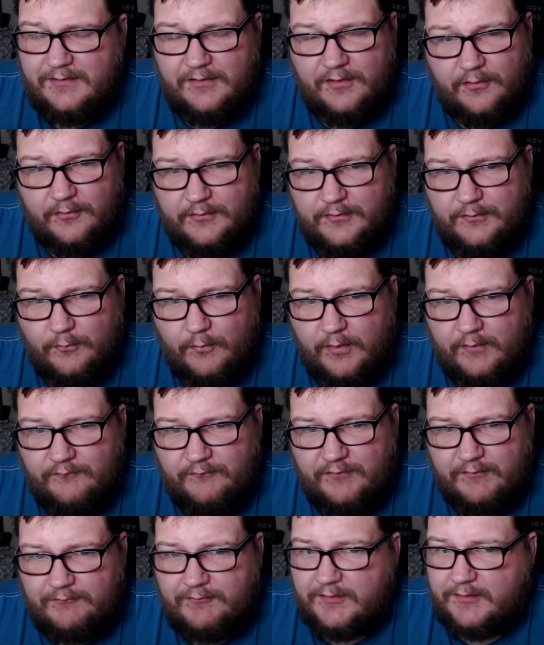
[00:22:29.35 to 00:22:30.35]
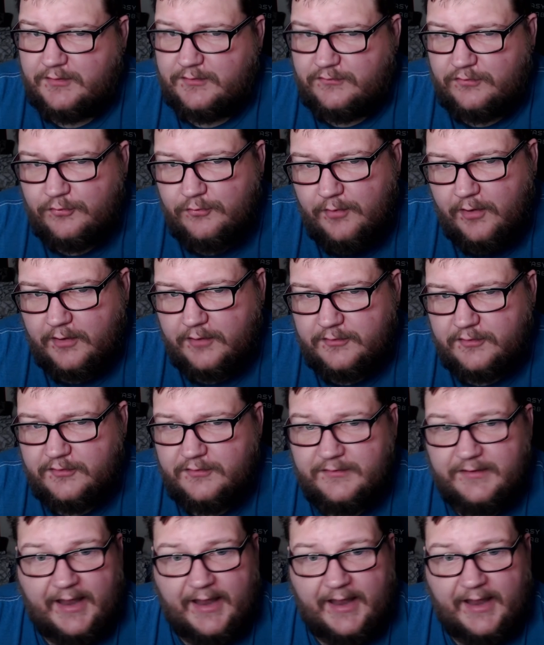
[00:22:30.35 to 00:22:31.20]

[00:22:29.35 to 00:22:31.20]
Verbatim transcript: uh, 150 to 200.